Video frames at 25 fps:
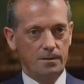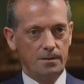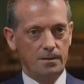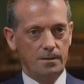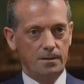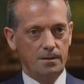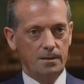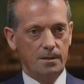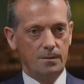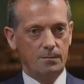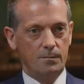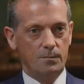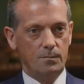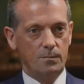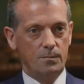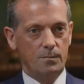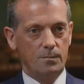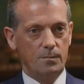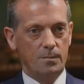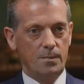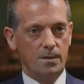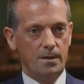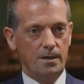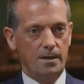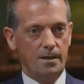And
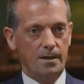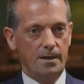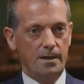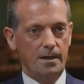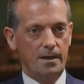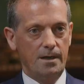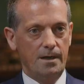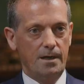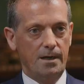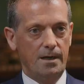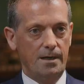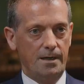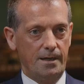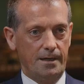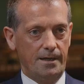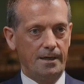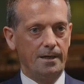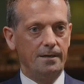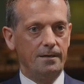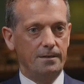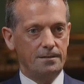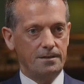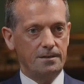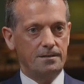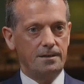
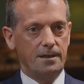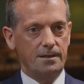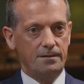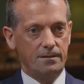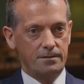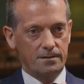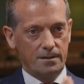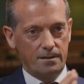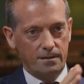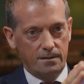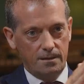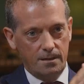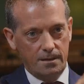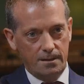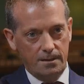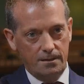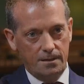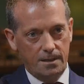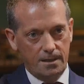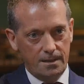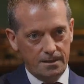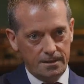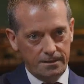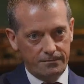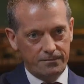again, as I said, there's a
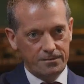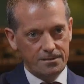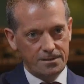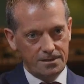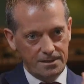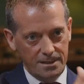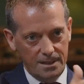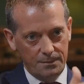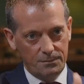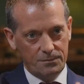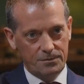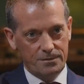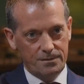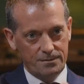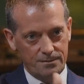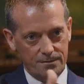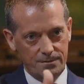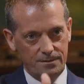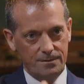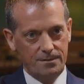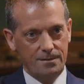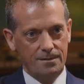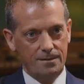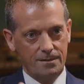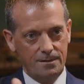lot of different steps
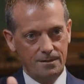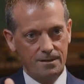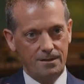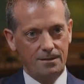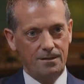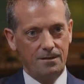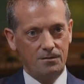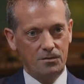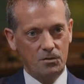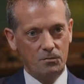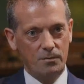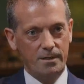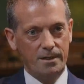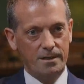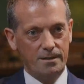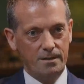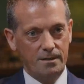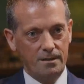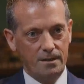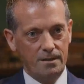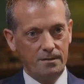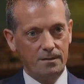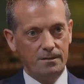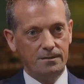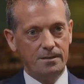along the way.
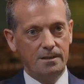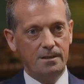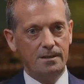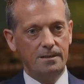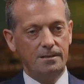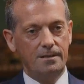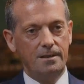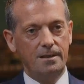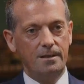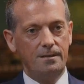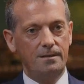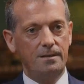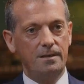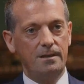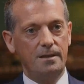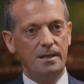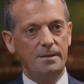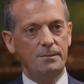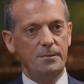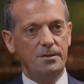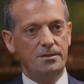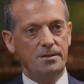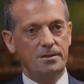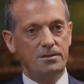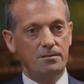The
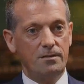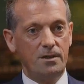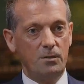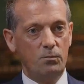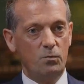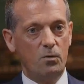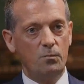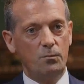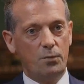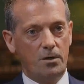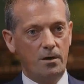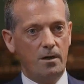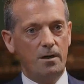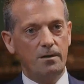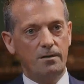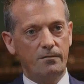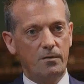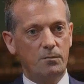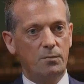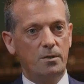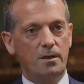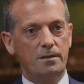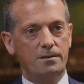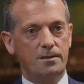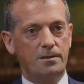limit is only one part of
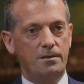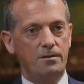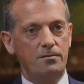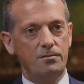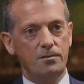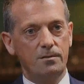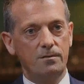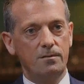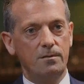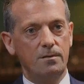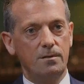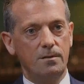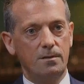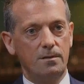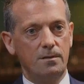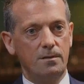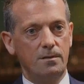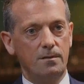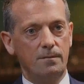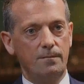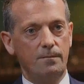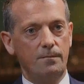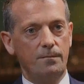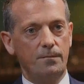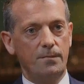a prosecution.
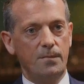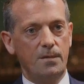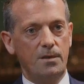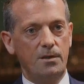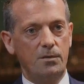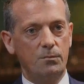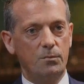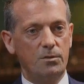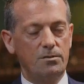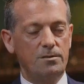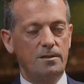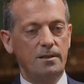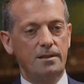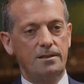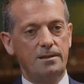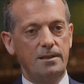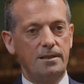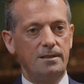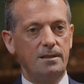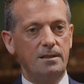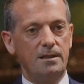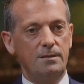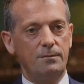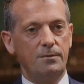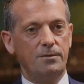You must exceed
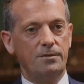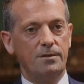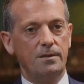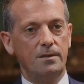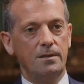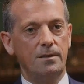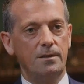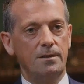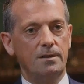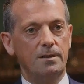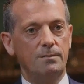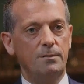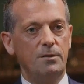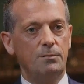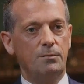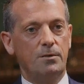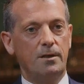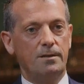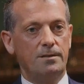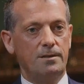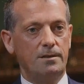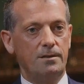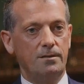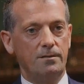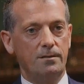the limit to be
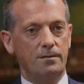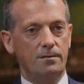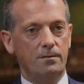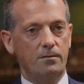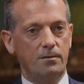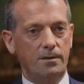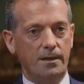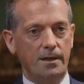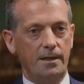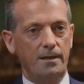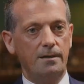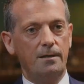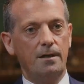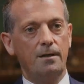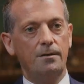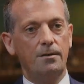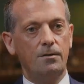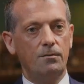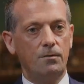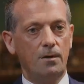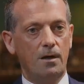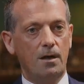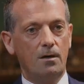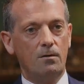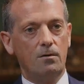prosecuted. Okay, now
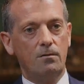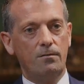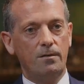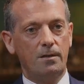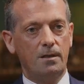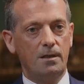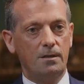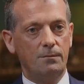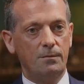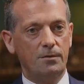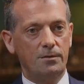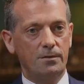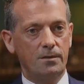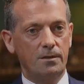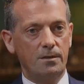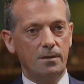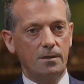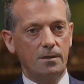you are over the limit,